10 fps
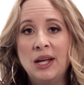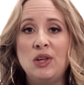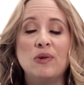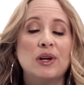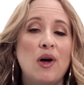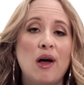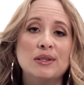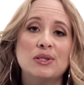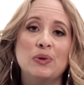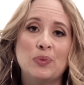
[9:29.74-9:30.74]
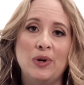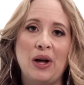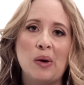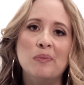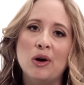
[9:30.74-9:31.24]
You can also
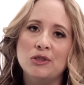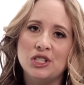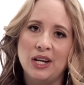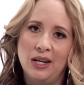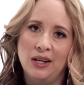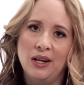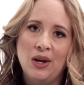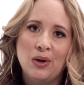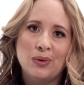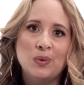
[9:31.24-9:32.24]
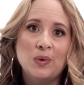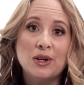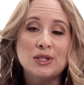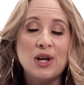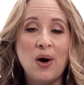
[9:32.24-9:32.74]
bring emotion through
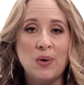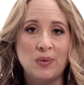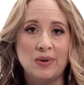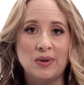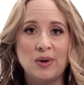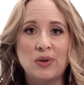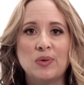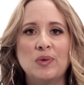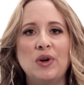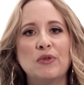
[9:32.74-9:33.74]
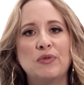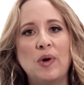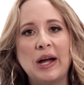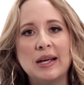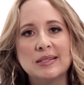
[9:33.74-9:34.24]
your tone, through your
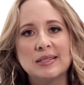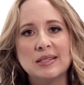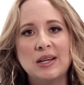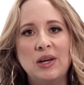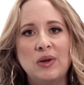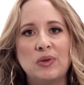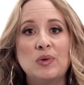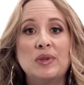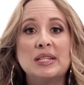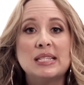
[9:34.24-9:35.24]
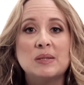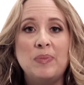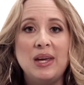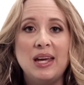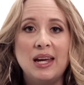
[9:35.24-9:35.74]
voice, through the
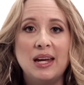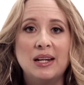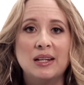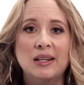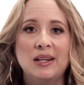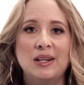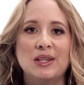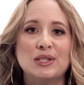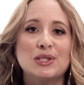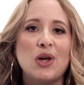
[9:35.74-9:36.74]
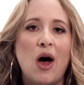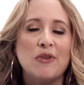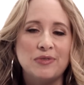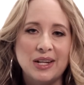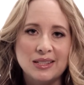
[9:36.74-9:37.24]
speed, the
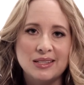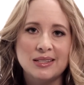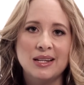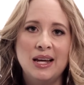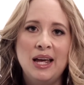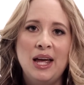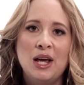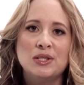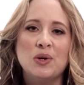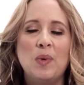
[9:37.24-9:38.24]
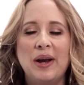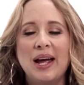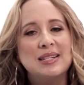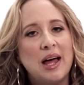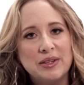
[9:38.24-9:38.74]
softness. So when
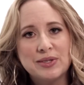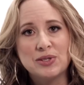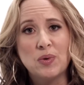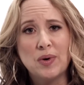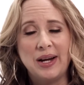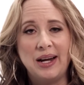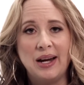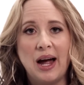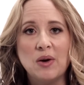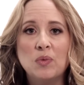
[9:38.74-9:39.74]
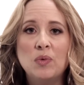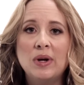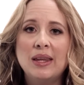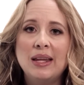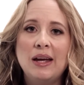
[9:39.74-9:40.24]
I tell a story, I
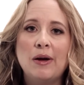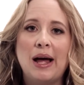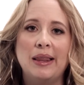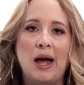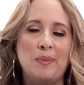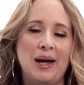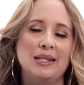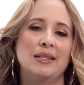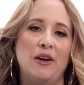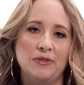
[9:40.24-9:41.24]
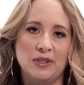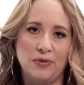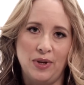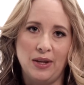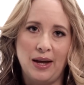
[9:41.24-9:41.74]
really allow myself to
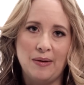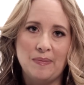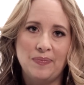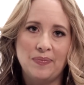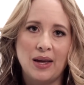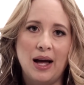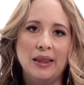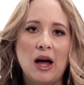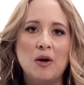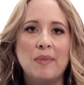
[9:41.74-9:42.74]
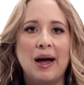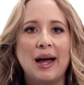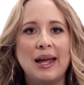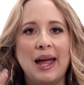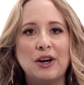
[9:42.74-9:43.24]
feel it. Allow
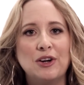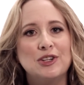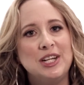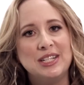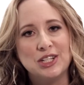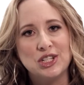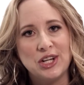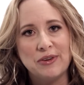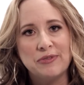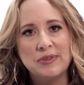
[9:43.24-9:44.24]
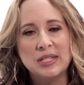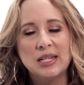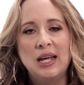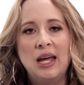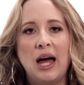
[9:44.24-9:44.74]
my energy to shift.
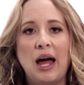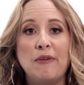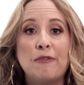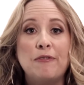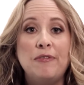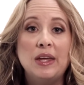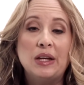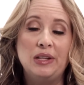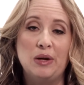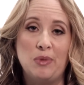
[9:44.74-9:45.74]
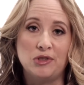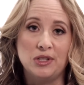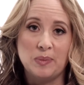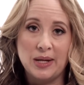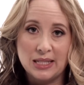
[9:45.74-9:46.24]
I feel the
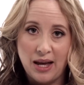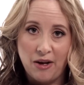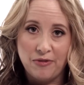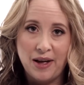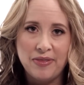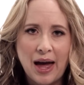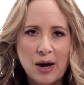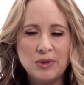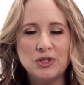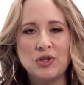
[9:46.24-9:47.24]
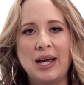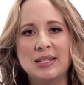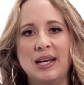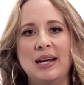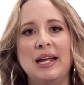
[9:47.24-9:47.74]
emotions myself, and that will
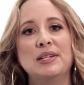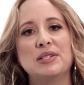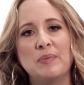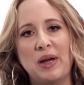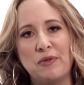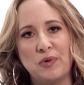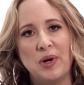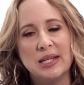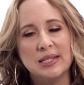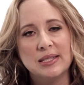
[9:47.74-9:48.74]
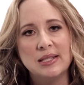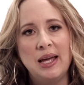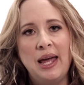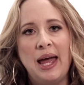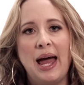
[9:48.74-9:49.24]
translate into my voice
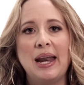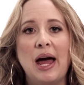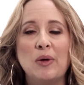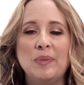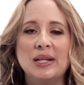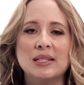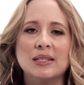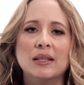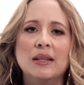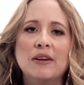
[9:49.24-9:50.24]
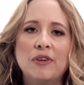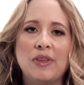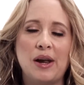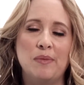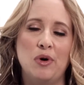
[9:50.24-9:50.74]
and help me to deliver
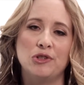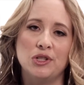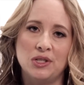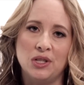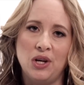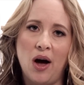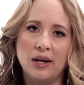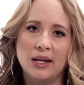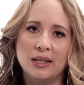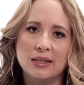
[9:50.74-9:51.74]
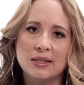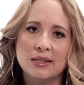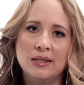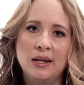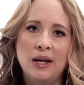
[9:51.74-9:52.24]
that emotion to the
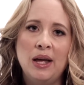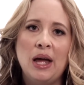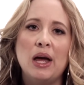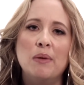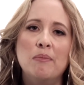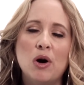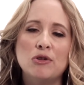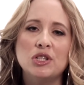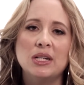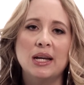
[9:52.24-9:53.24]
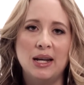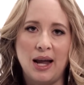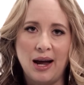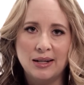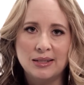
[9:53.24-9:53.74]
audience. Emotion
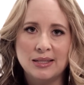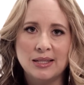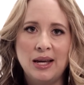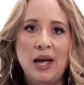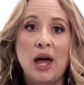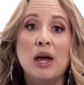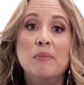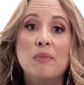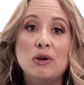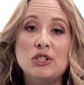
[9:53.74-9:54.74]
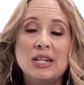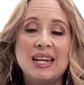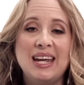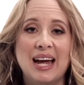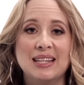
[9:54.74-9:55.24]
connects.
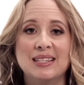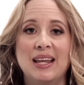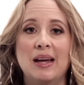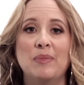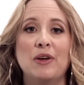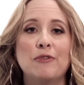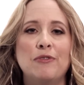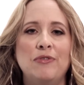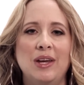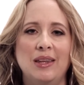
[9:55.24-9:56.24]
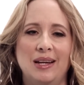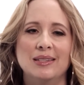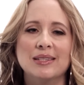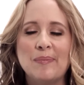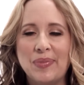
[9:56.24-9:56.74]
Emotion gets them feeling
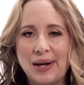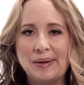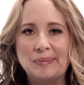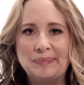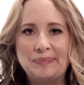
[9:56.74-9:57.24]
something.